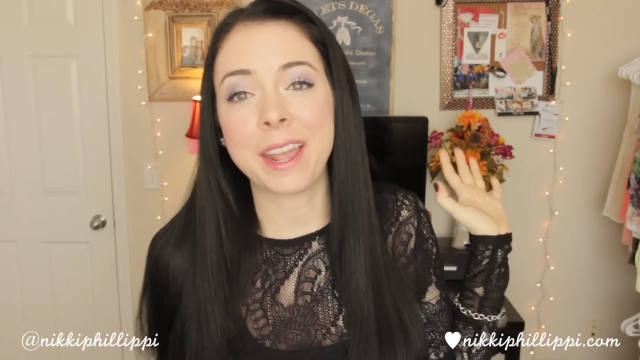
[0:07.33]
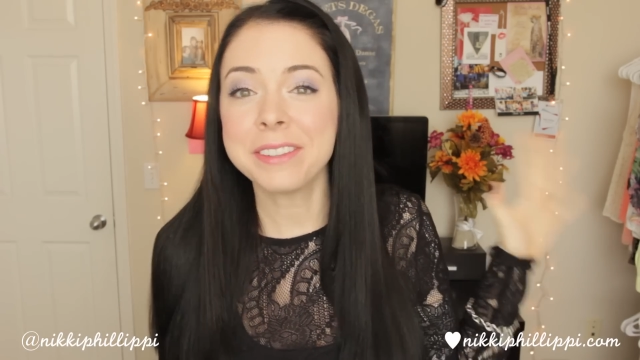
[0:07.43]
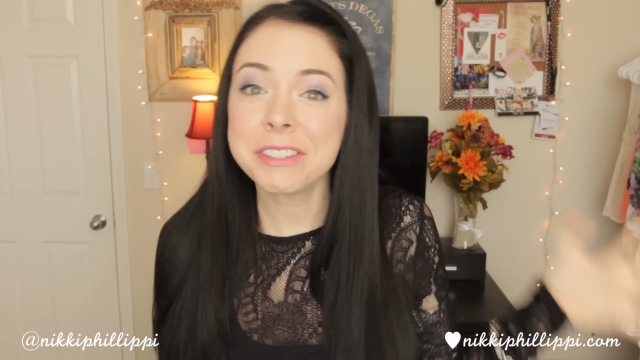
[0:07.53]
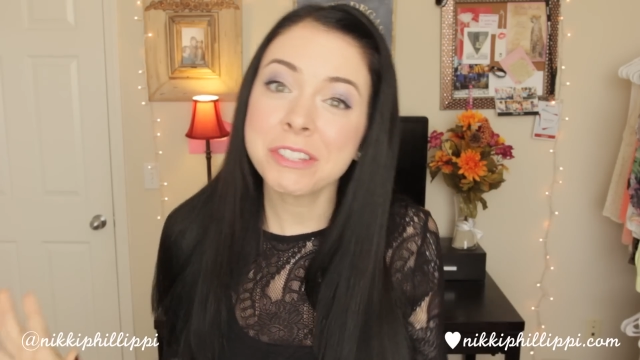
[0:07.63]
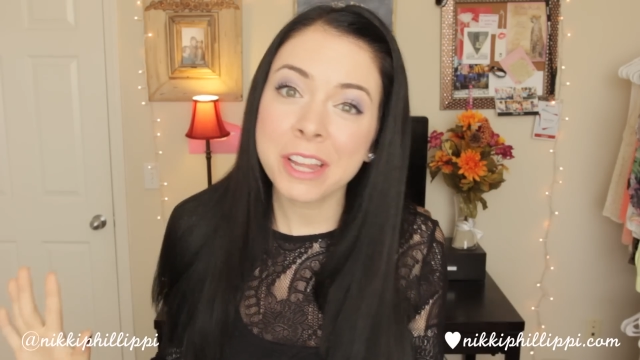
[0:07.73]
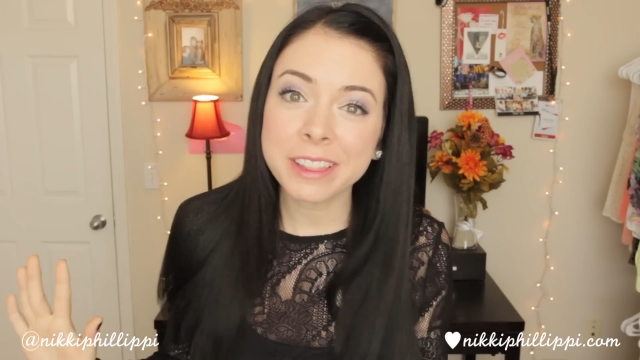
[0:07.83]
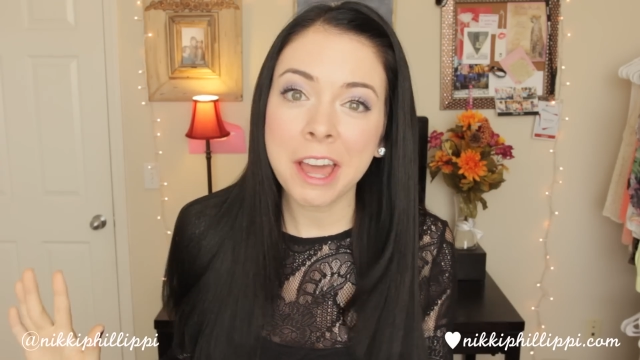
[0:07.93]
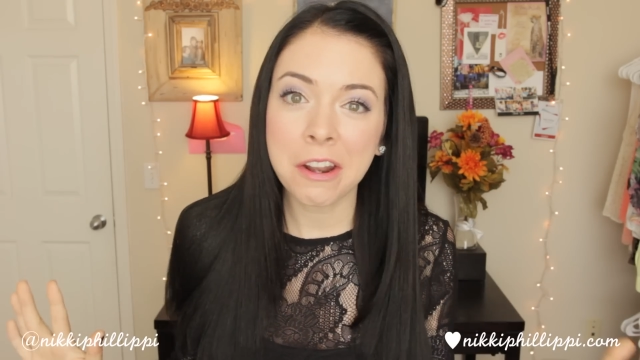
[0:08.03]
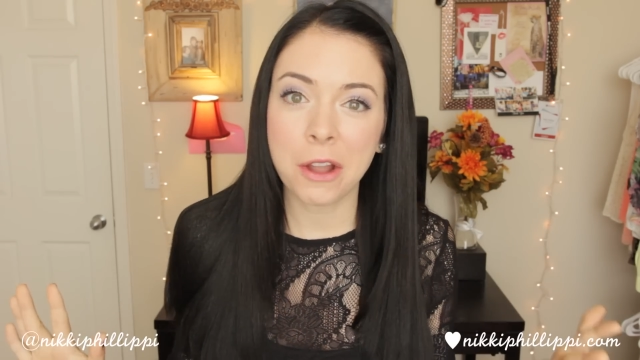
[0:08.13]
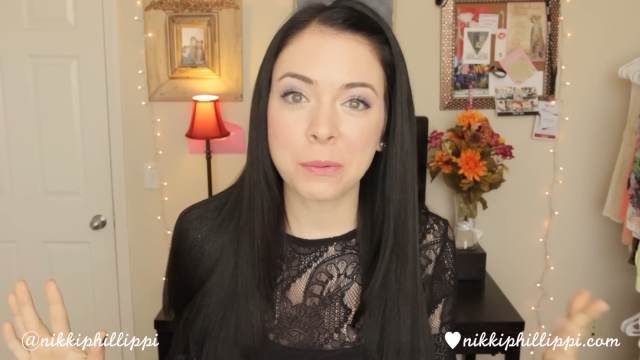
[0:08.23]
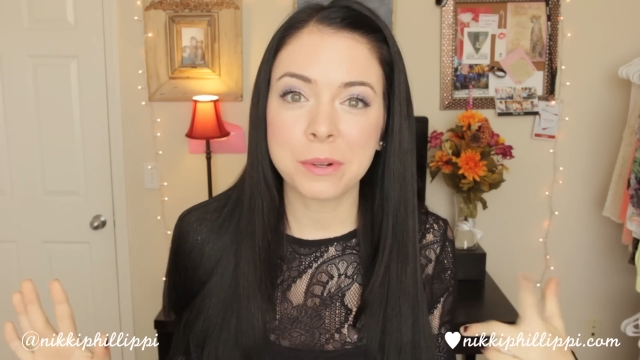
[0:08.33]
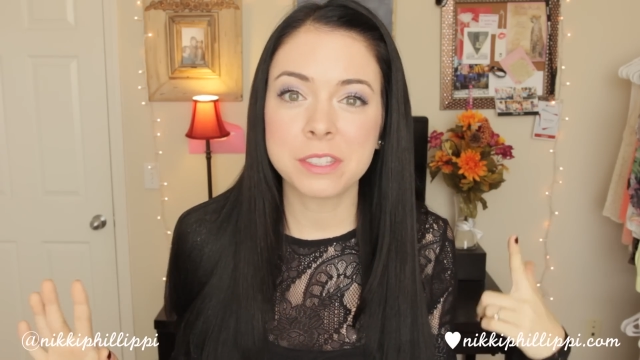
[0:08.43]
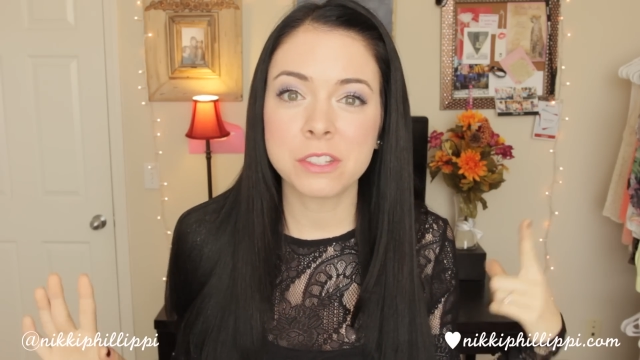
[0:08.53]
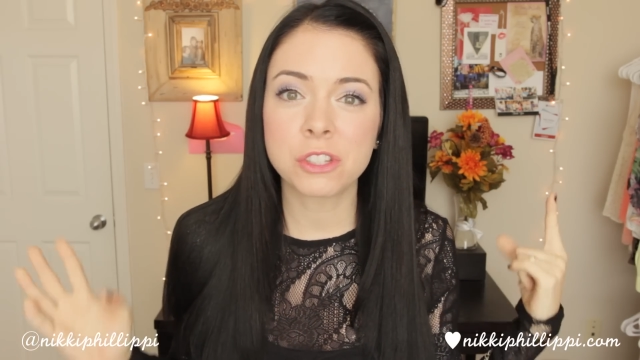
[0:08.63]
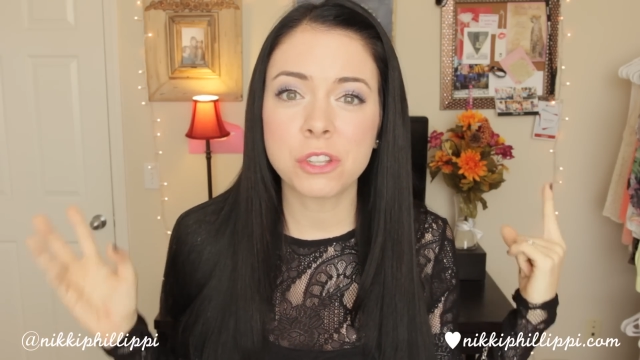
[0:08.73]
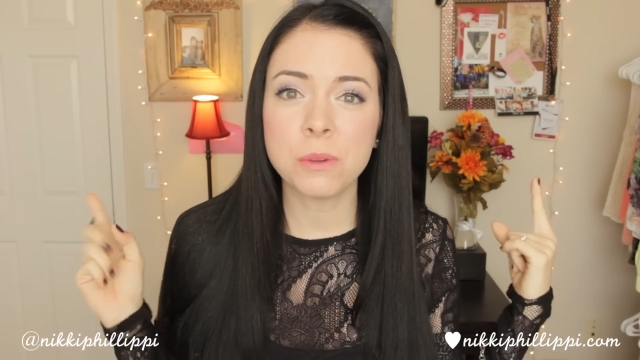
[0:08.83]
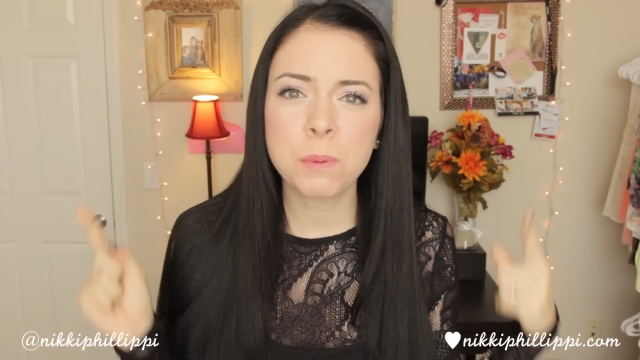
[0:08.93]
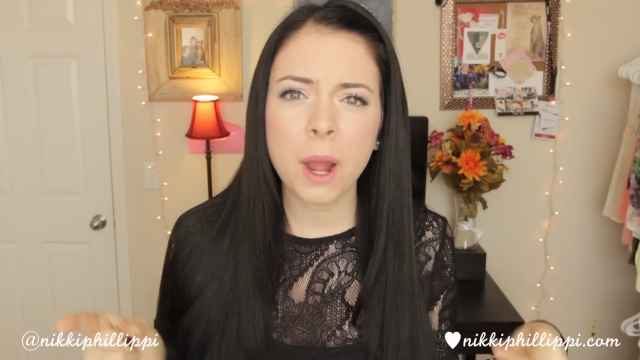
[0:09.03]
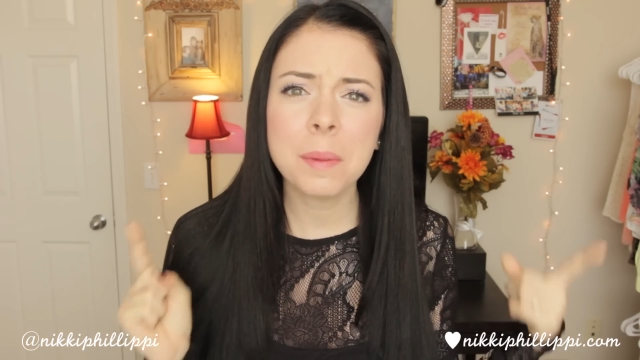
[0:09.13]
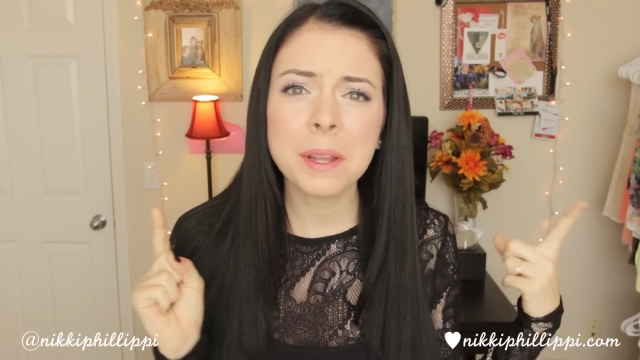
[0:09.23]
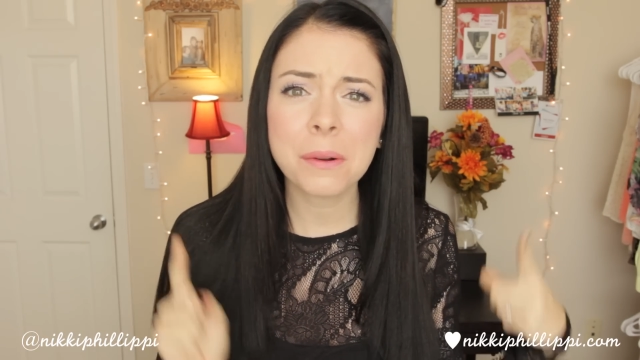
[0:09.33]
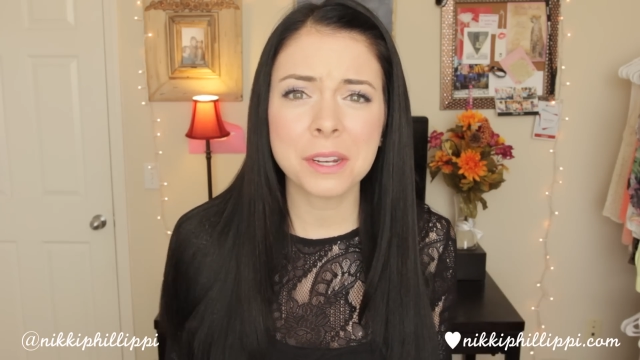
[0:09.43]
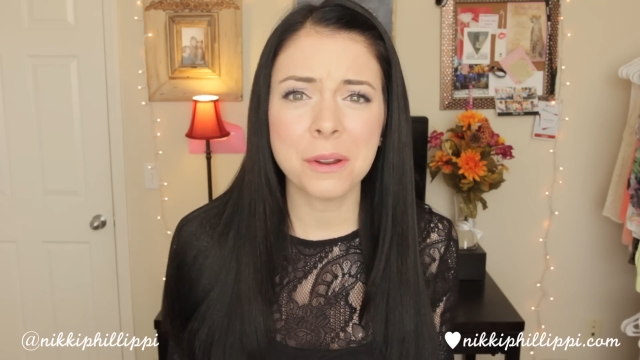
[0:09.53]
I guess it's not that awkward since you probably already